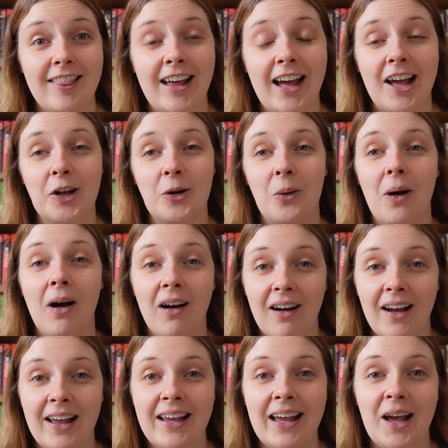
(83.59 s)
that
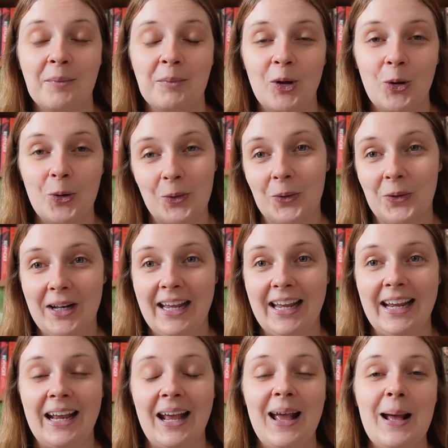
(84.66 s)
I am
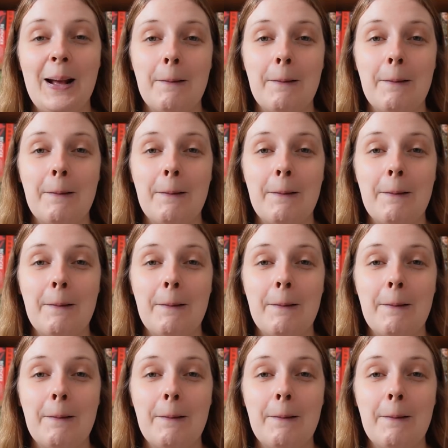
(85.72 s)
calling